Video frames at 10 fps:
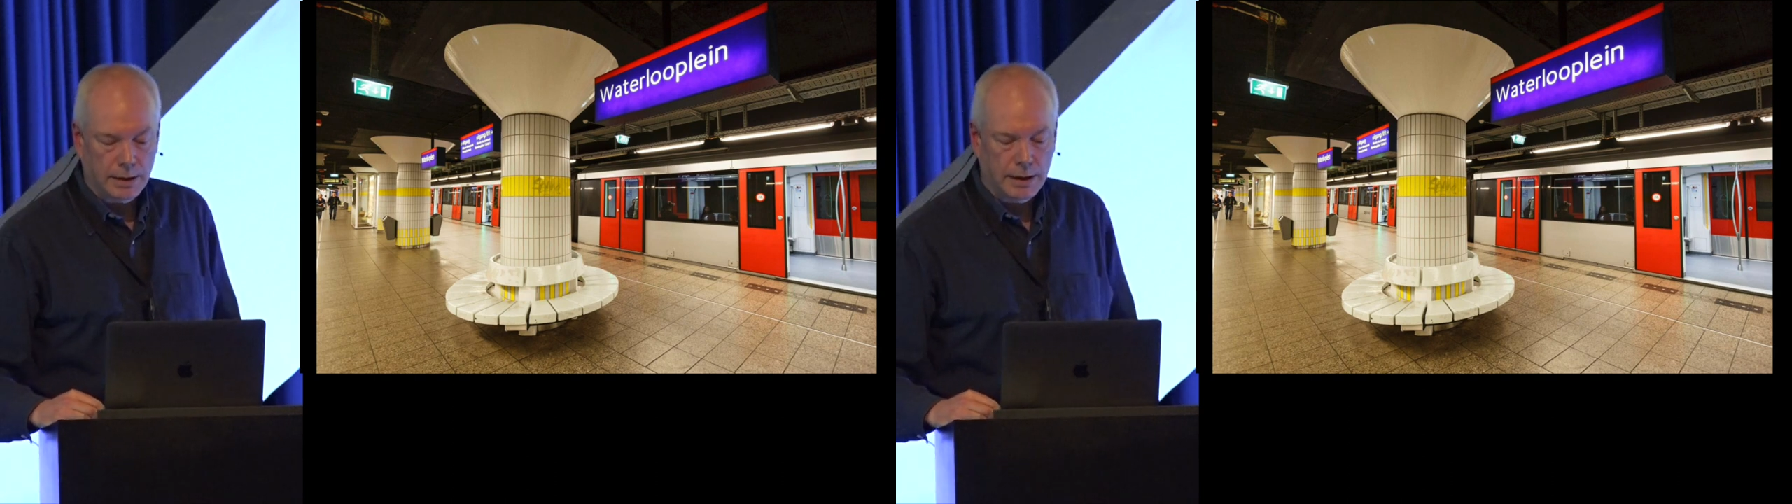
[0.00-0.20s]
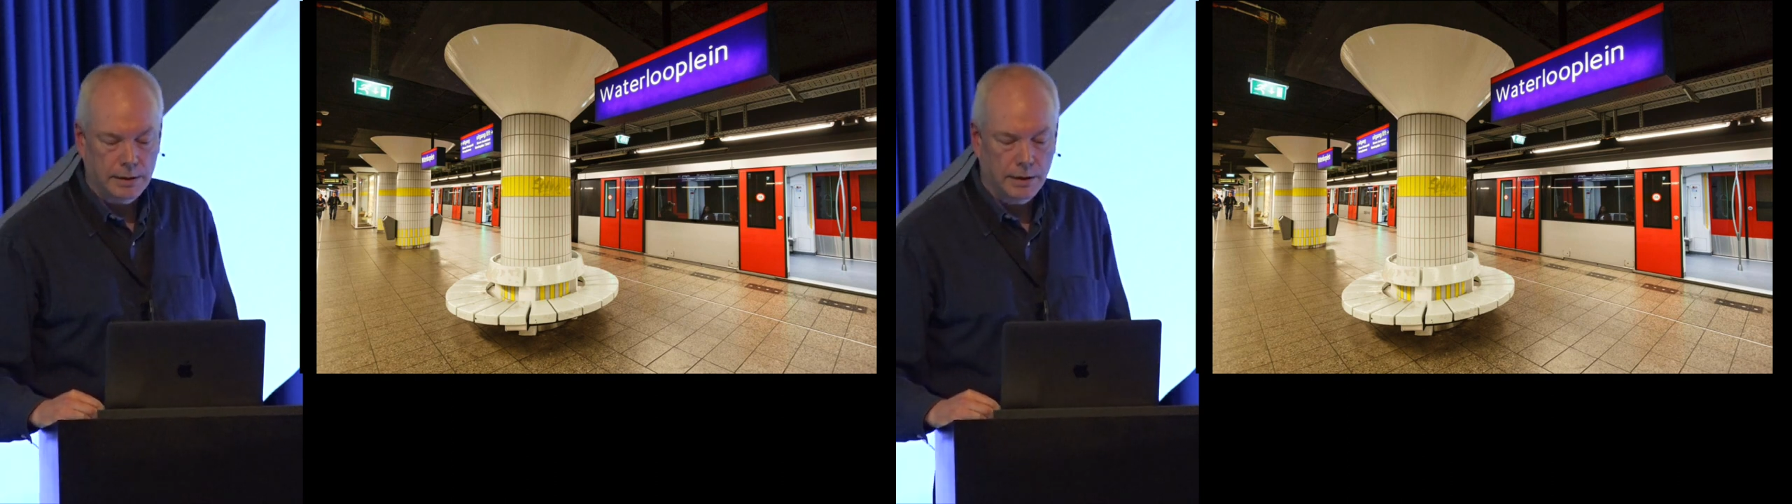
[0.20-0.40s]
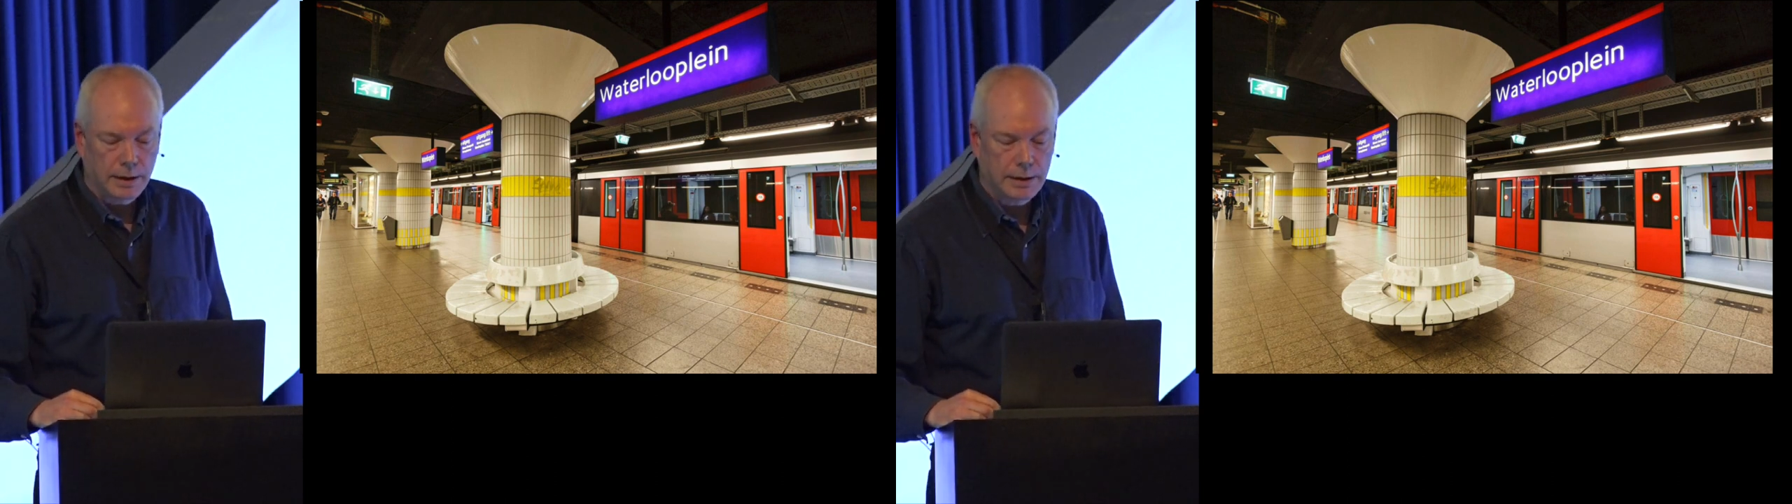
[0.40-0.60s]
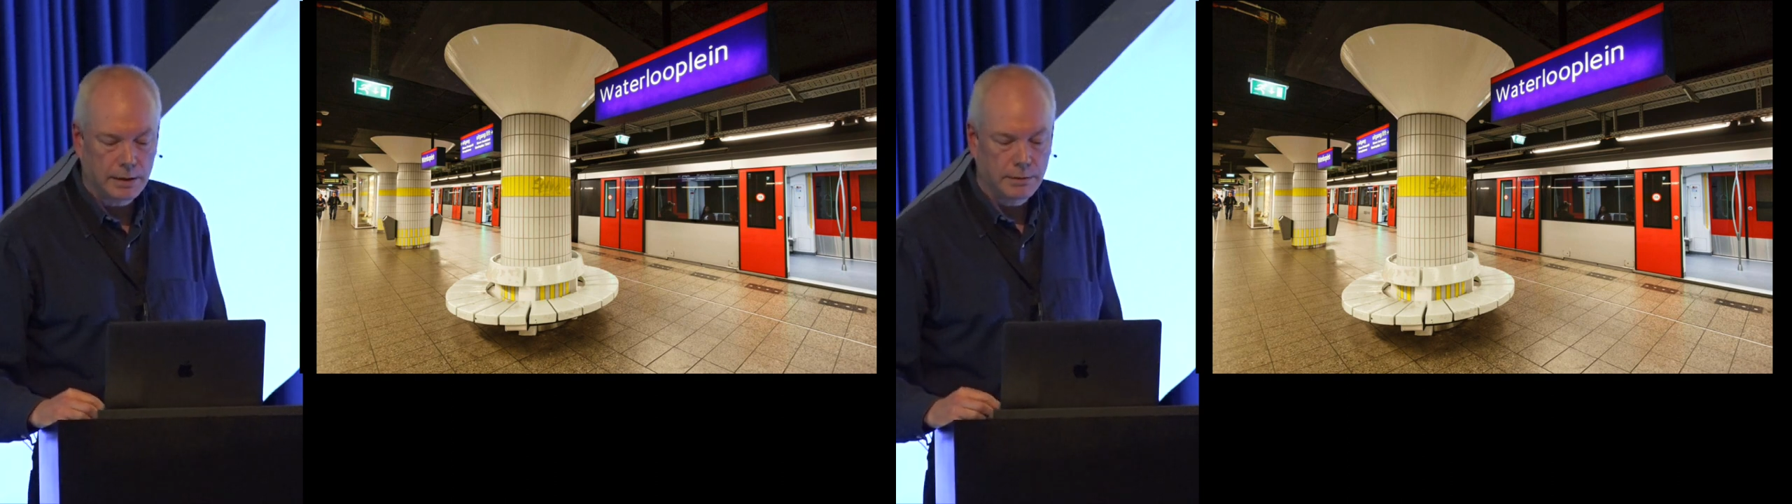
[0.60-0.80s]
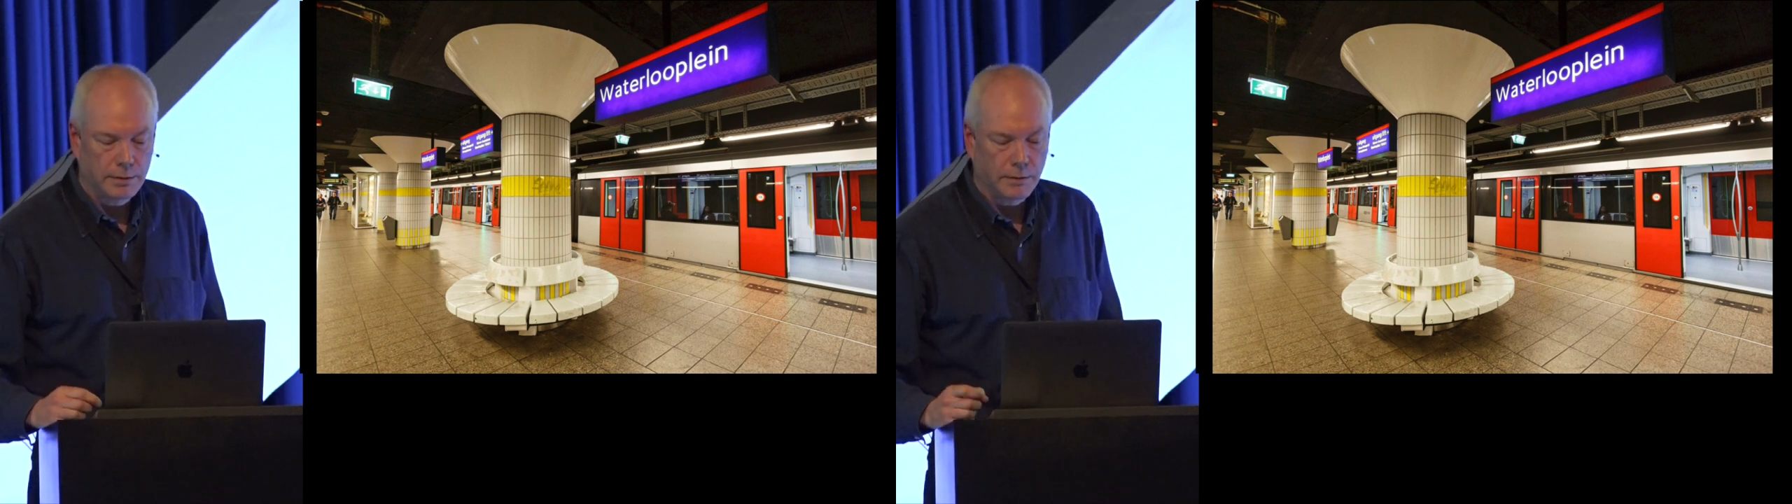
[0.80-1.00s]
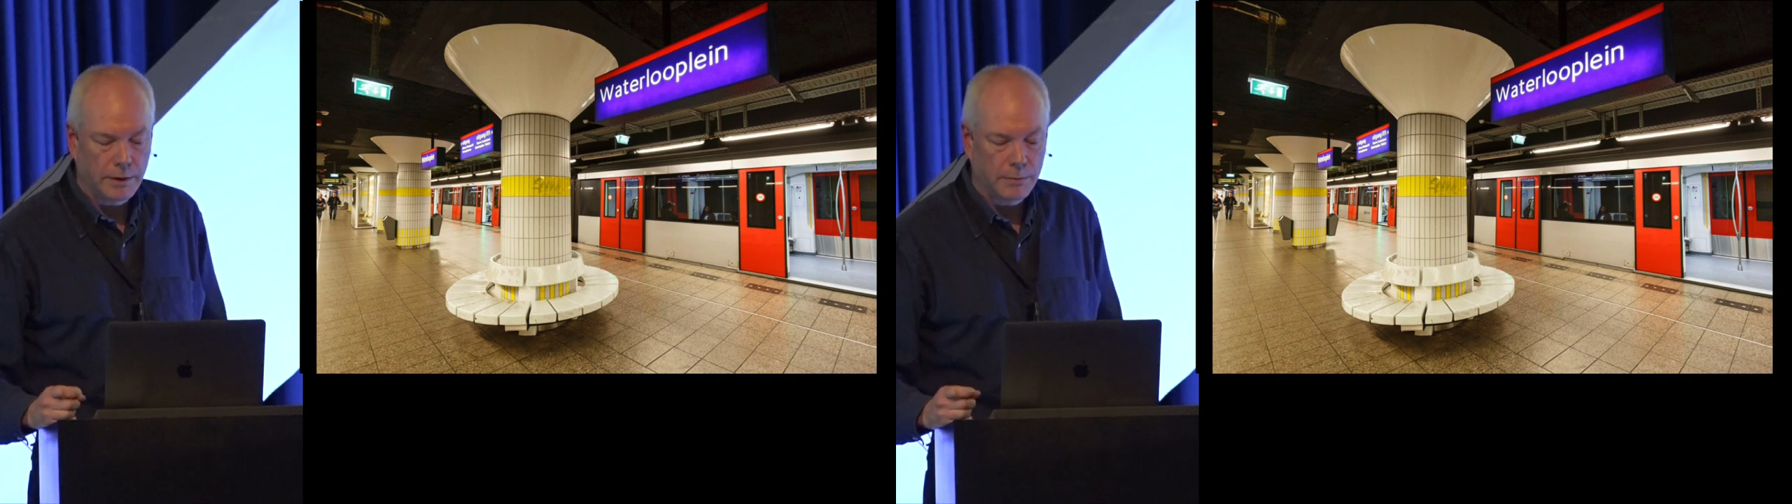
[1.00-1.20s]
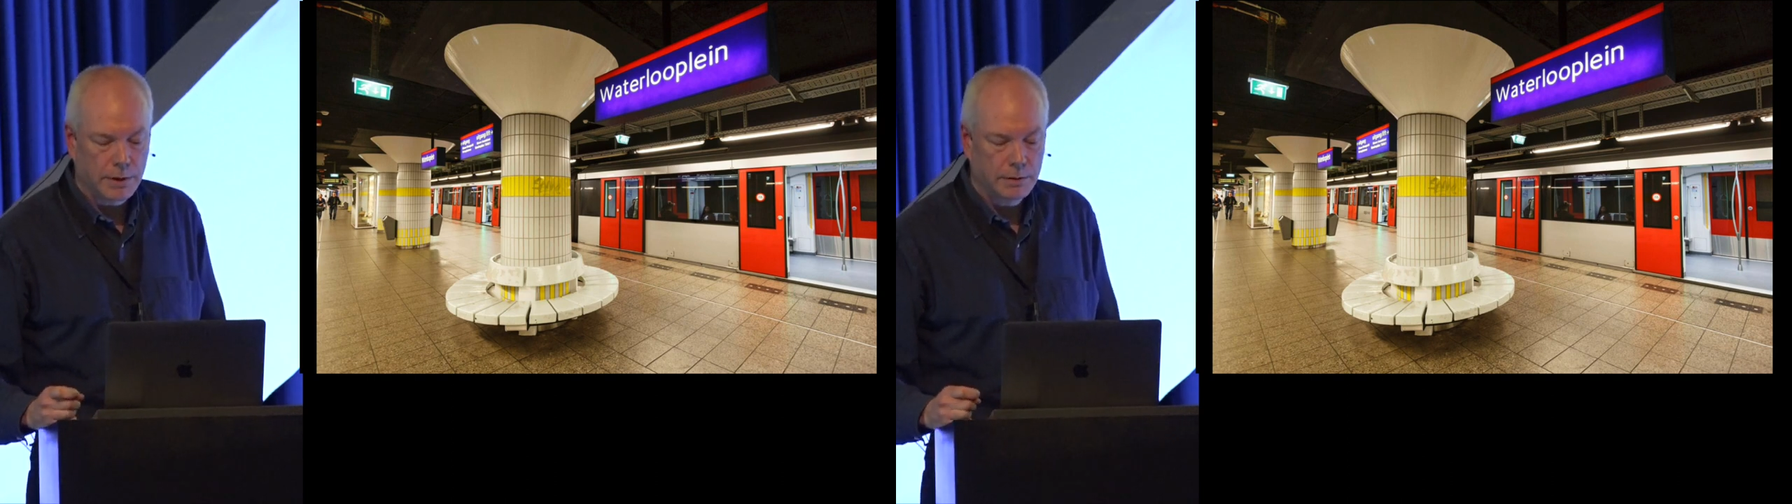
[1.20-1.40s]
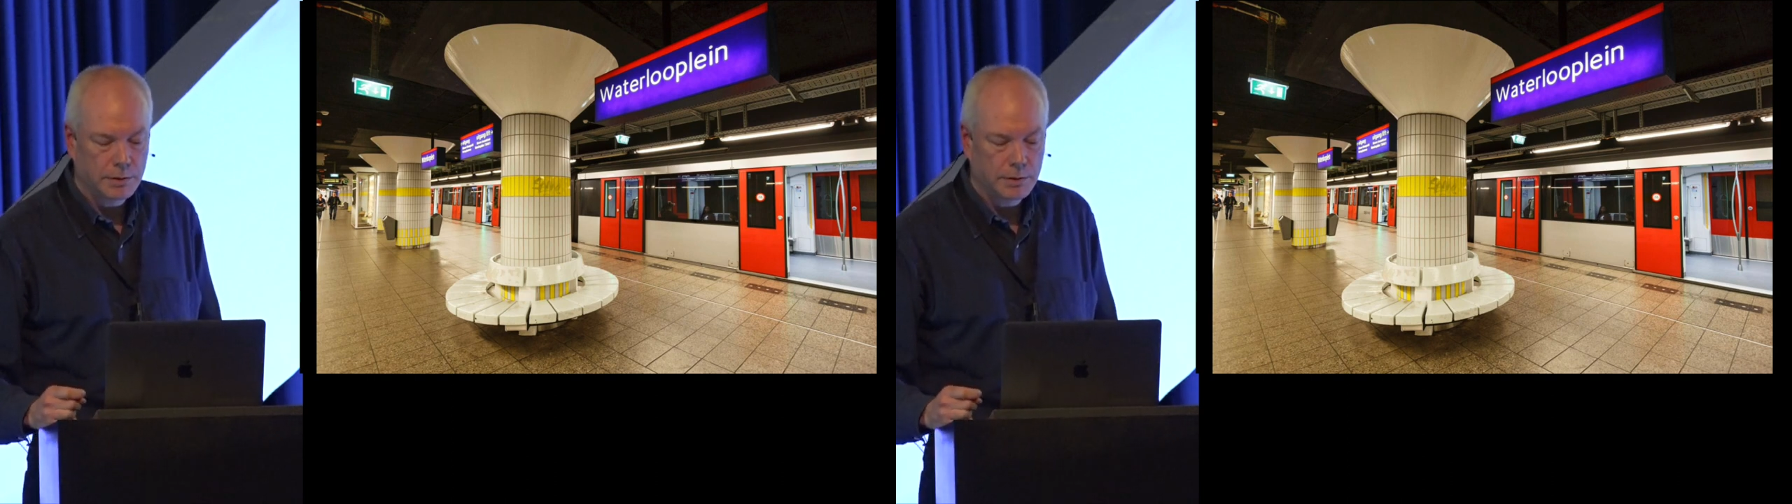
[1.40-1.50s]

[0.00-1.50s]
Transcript: he died in November